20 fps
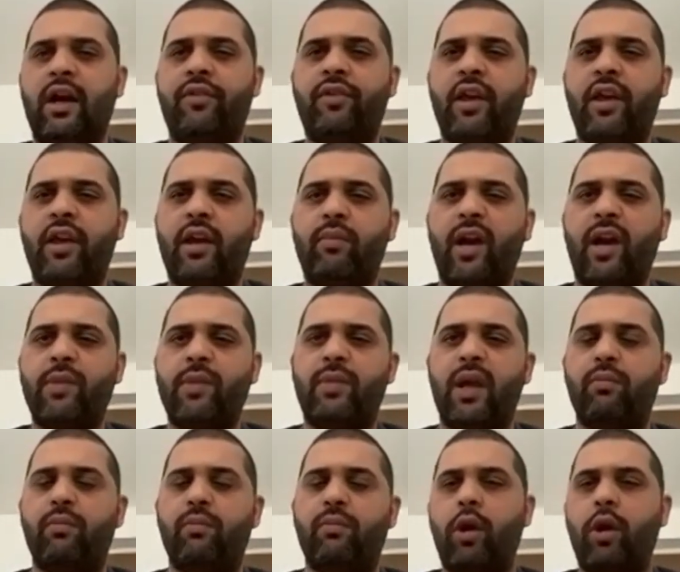There might be
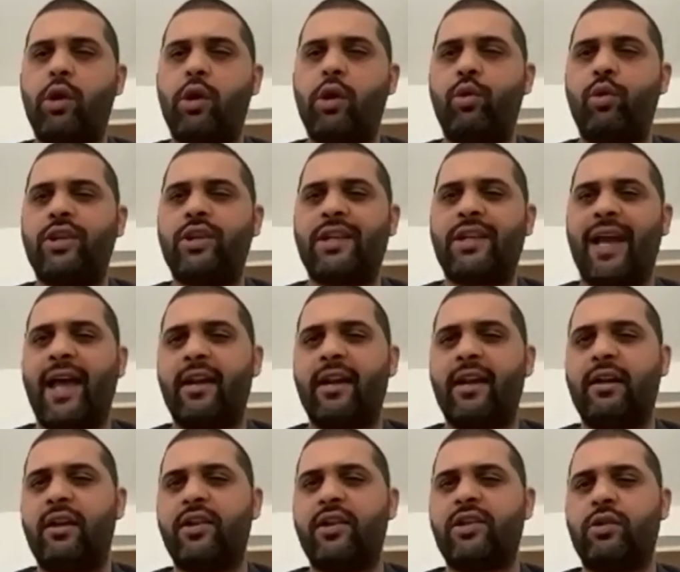a model risk
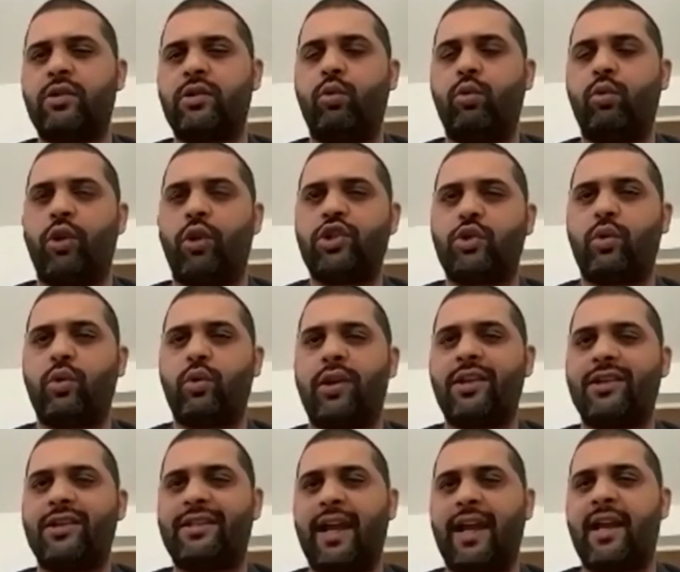analyst who wants to
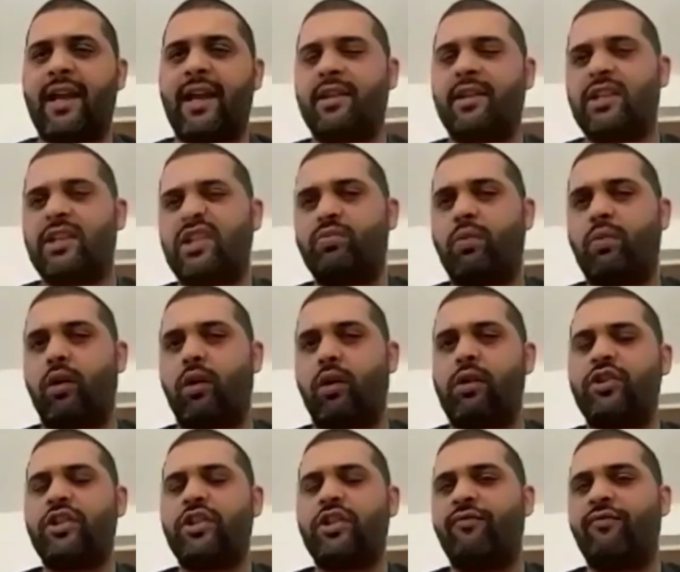understand, is this model
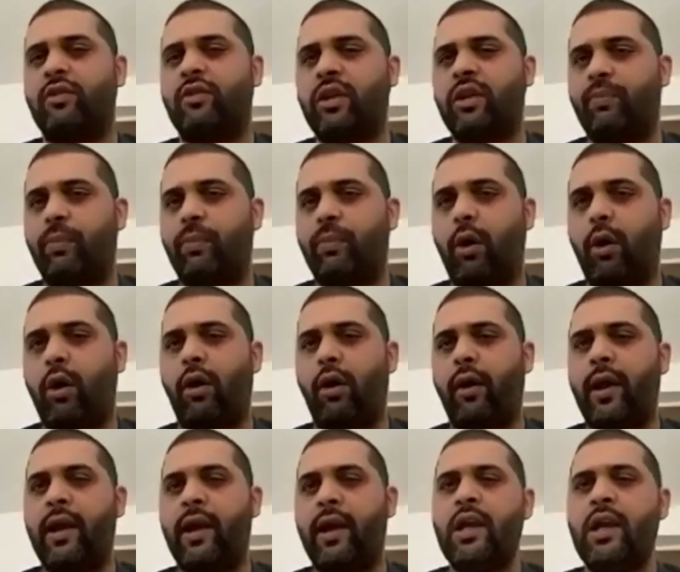safe to
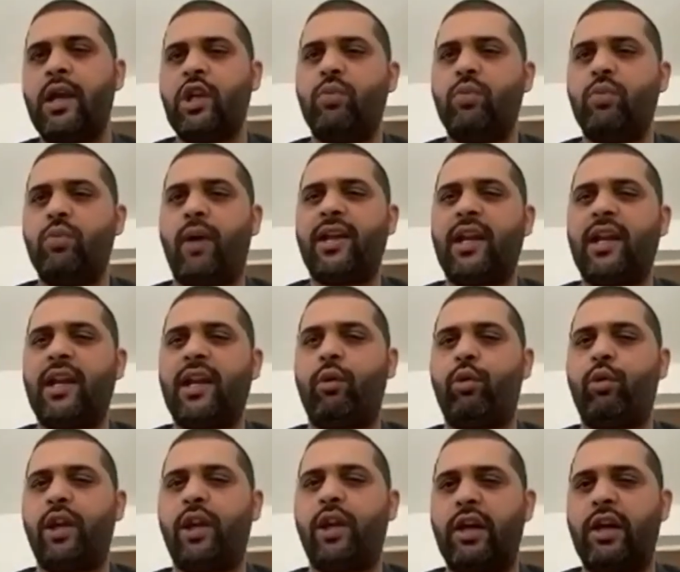deploy? You might have a
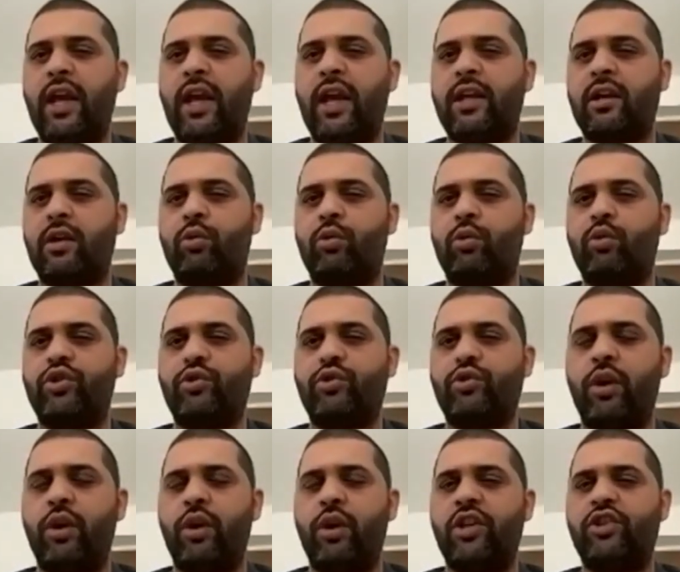regulator who's
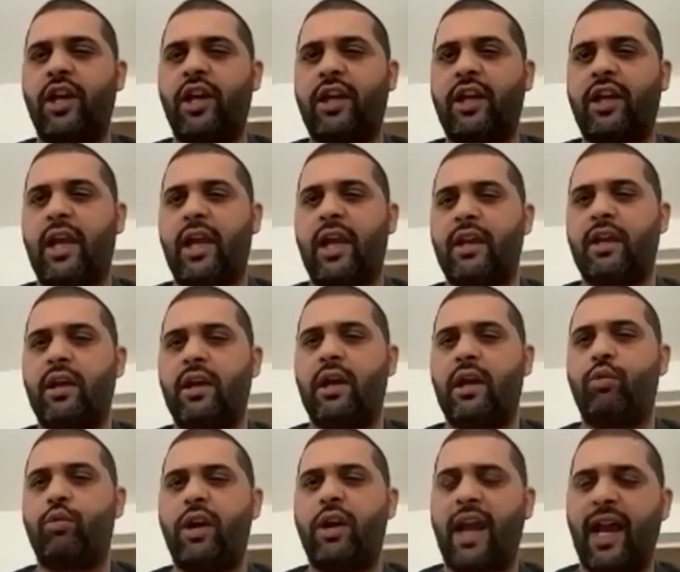really checking
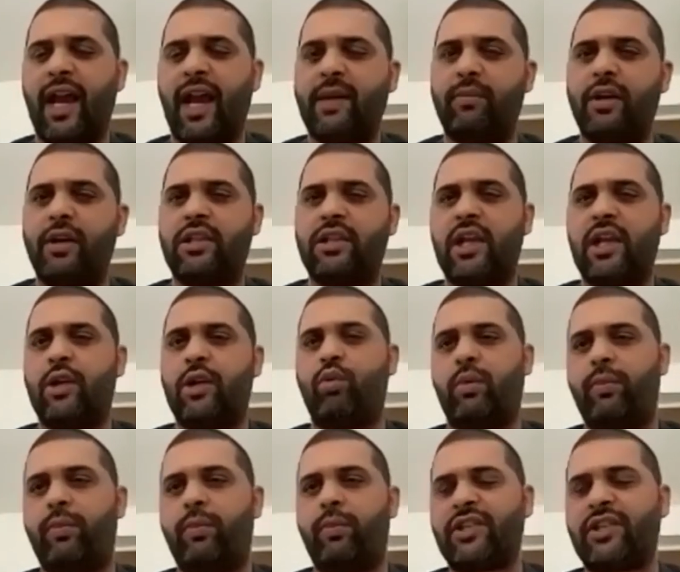reliability and
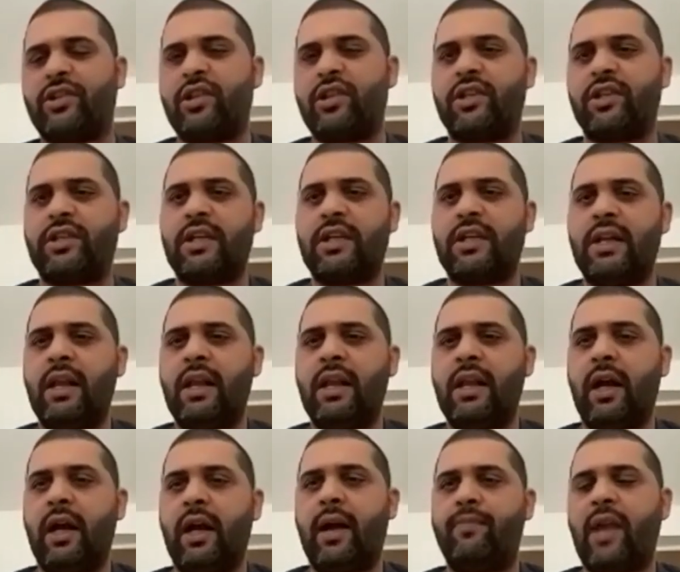robustness.
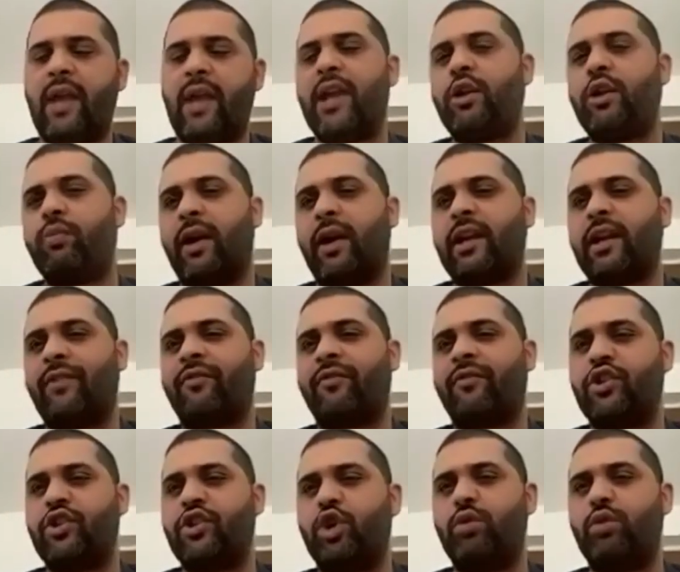And you might have
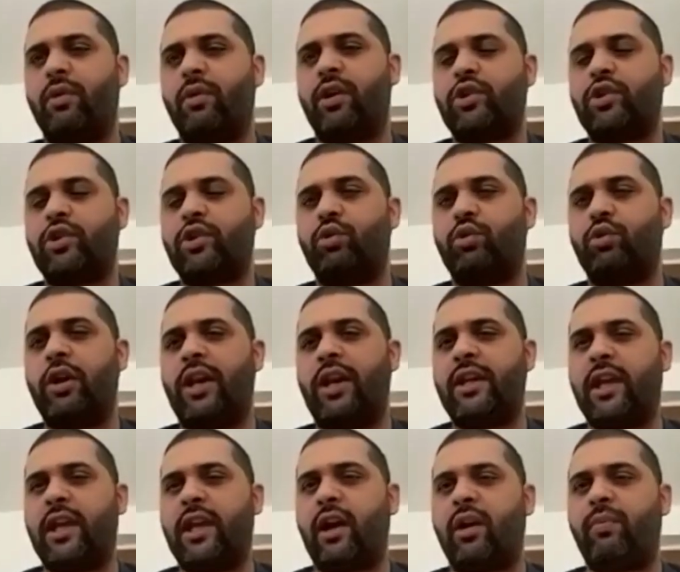consumers who really
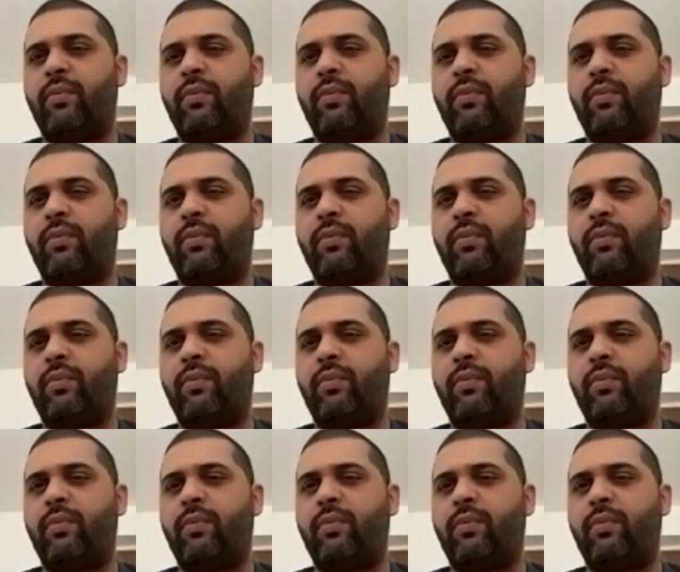care